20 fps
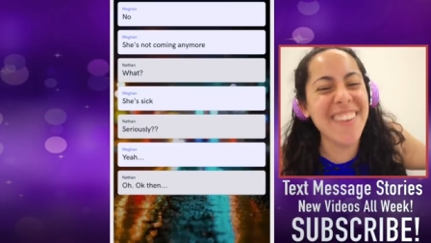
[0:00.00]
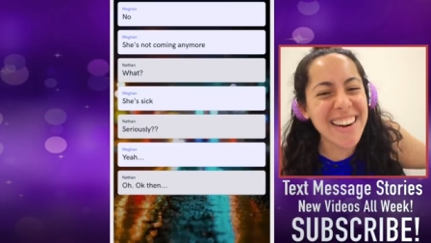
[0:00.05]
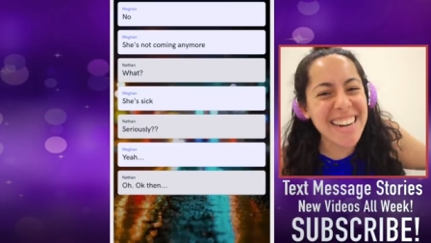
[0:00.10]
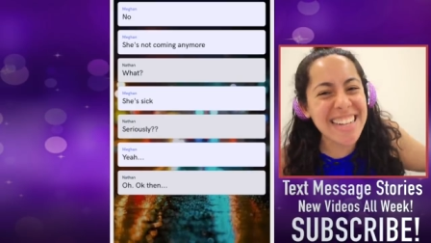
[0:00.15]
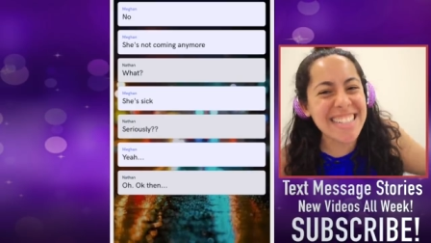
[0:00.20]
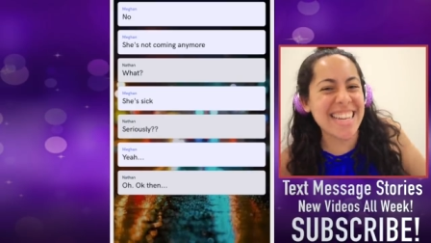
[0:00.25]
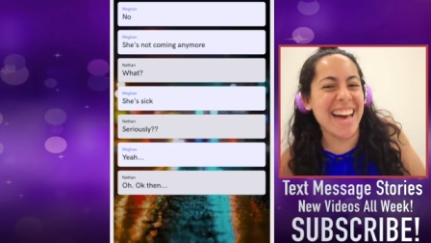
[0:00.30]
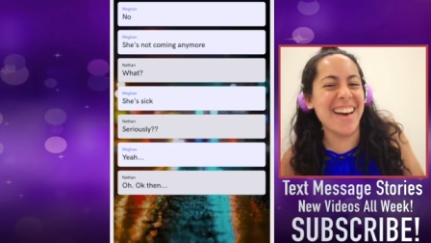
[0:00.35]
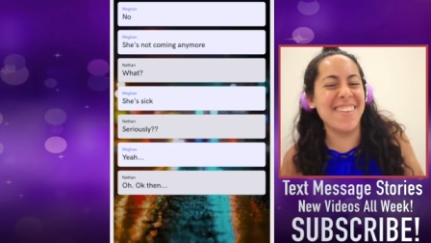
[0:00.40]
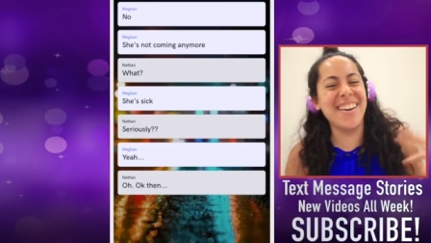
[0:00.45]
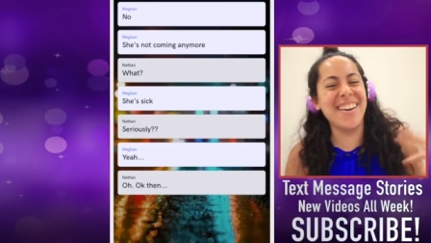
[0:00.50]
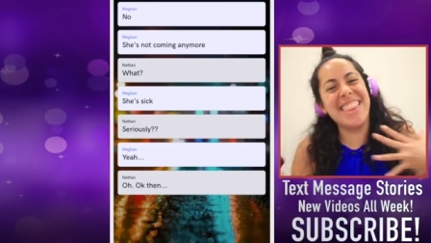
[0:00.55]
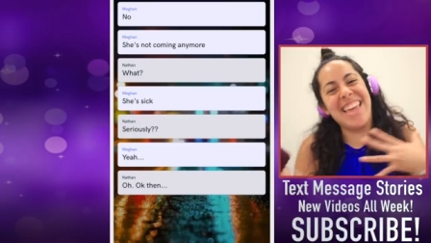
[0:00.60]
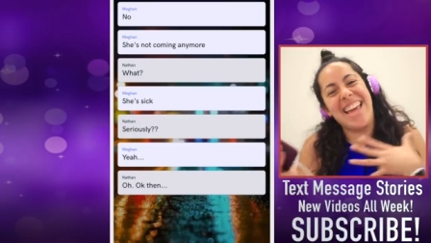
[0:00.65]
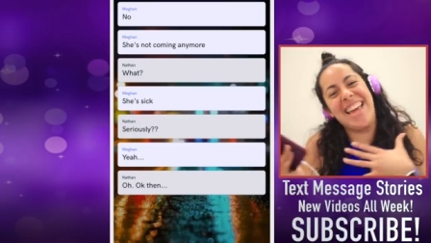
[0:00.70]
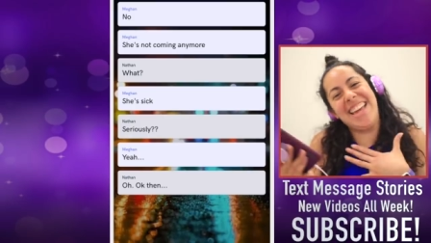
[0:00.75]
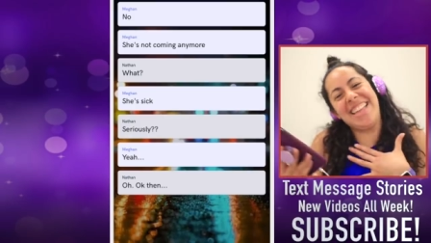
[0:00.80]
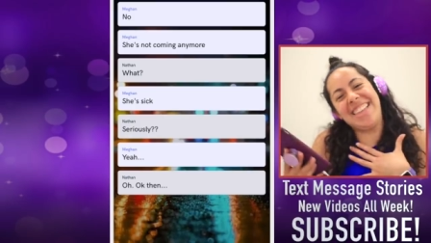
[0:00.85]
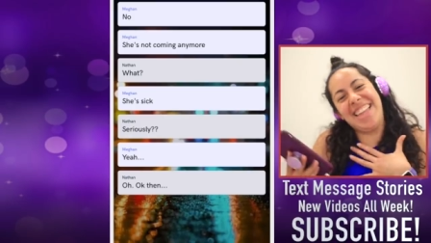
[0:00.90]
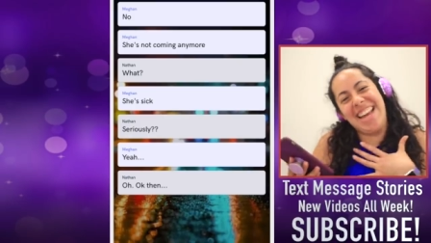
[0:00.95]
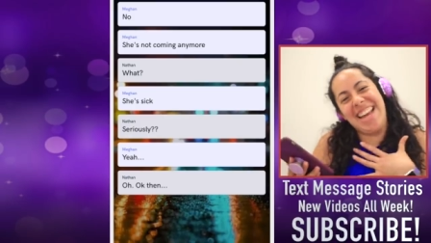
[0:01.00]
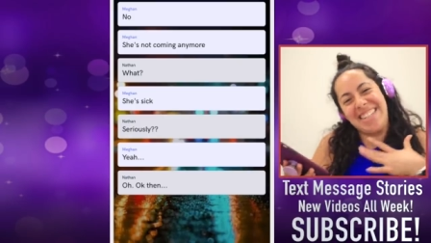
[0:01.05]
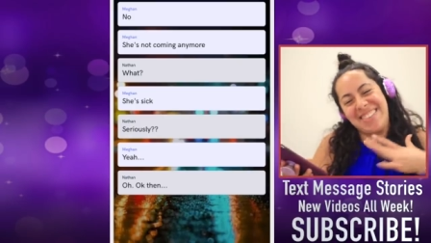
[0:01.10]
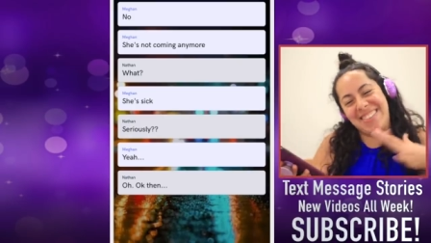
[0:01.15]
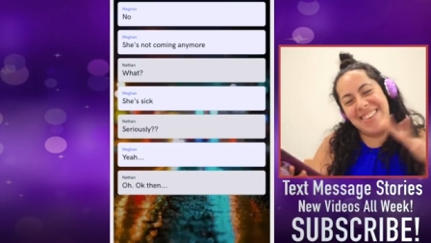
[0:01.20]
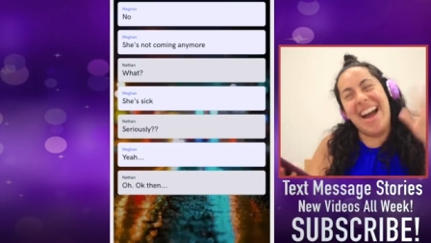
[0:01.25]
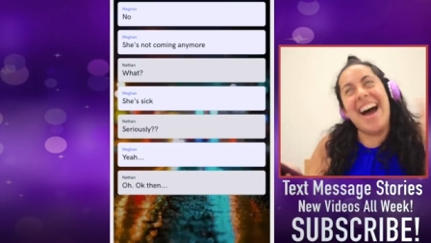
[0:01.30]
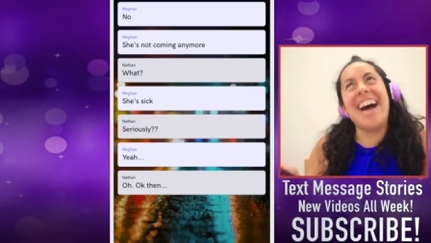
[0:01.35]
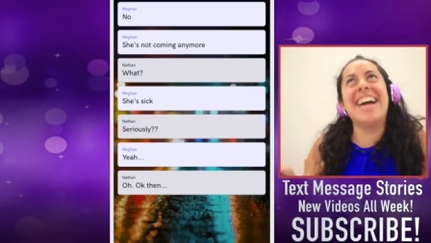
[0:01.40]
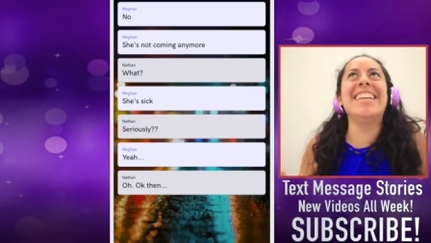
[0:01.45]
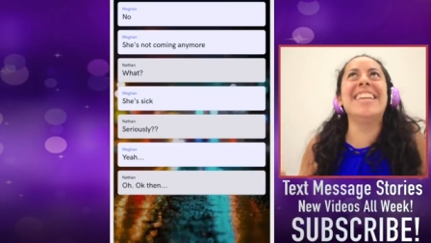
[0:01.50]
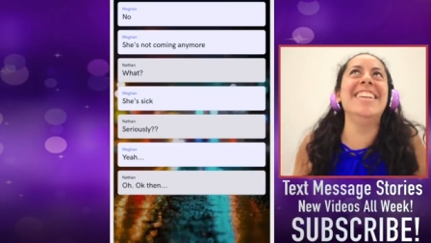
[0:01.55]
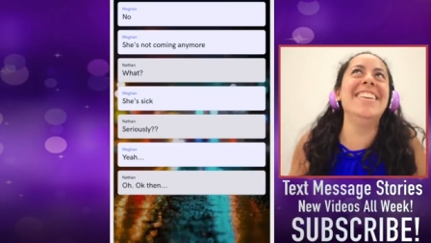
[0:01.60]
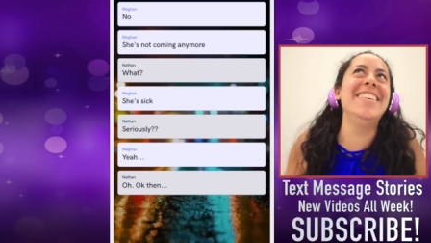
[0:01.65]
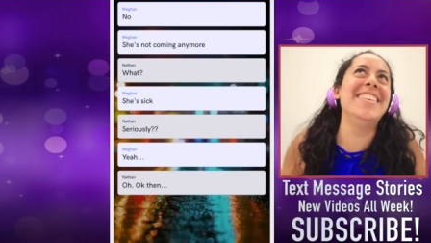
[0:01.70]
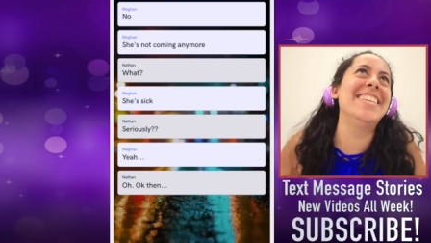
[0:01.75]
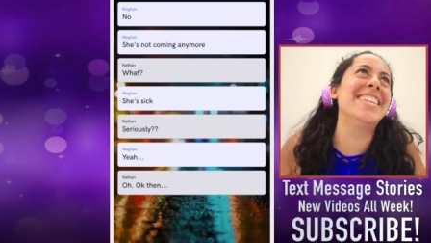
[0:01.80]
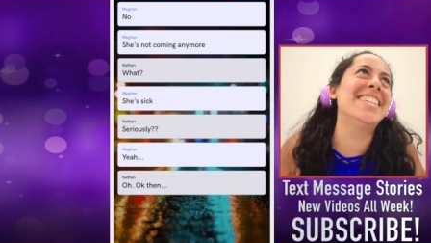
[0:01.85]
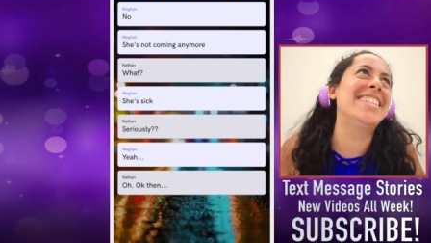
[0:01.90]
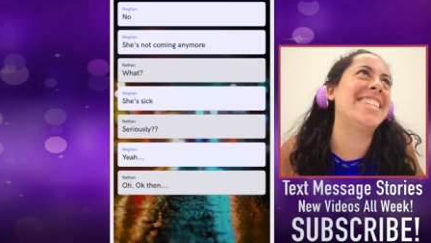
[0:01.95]
want to tell me that he liked me on
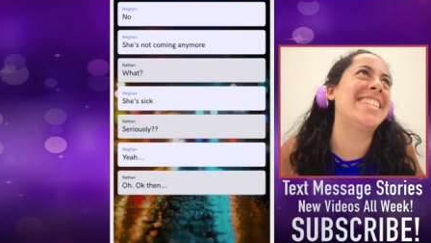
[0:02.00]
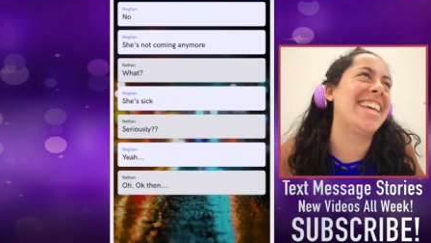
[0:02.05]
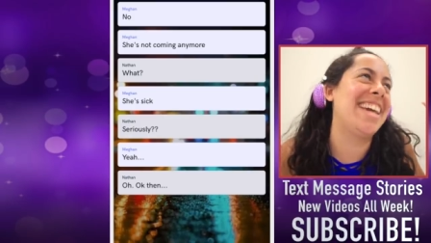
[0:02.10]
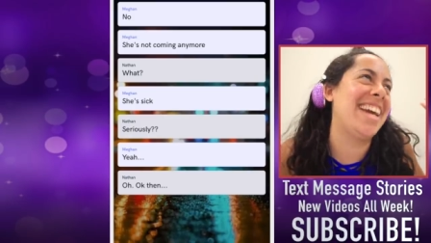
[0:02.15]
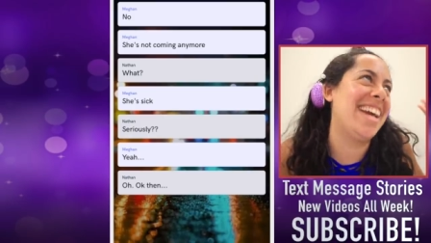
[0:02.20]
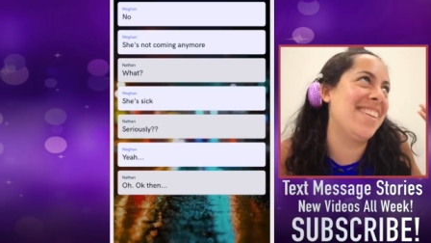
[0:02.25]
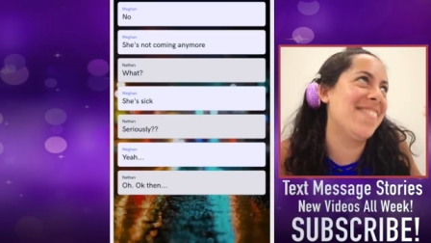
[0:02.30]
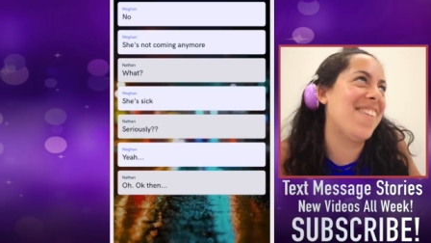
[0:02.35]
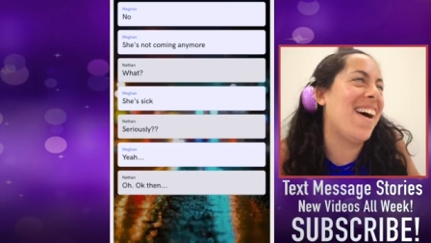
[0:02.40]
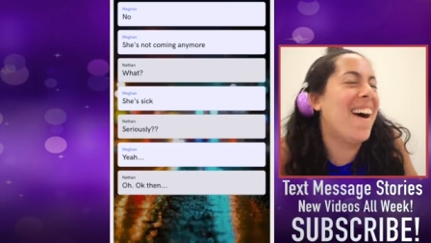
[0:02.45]
New Year's Eve?